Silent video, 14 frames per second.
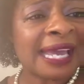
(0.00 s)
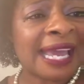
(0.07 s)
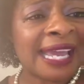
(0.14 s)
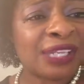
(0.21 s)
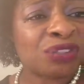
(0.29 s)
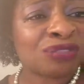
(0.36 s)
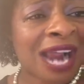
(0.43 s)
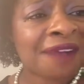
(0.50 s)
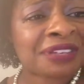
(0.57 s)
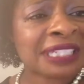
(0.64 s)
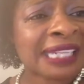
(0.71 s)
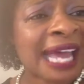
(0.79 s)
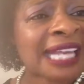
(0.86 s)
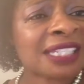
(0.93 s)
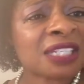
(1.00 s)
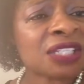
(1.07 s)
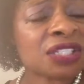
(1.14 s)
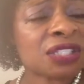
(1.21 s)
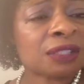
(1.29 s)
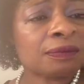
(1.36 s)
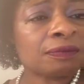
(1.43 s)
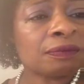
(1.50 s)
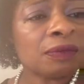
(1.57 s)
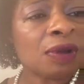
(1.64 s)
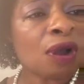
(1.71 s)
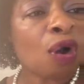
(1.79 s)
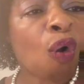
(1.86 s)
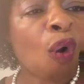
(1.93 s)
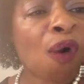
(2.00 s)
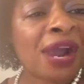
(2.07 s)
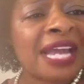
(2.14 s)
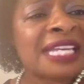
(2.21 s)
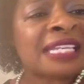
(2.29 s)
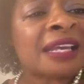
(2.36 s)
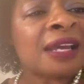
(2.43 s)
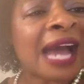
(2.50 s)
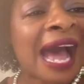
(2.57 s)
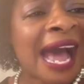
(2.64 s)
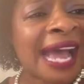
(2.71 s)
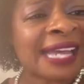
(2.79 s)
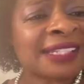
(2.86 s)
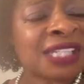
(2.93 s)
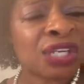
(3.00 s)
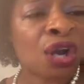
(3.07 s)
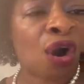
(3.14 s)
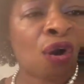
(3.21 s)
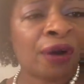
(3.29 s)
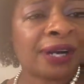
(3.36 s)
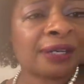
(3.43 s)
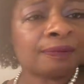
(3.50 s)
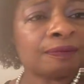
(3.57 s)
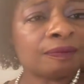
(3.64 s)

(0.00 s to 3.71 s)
a driver's license or a ID card,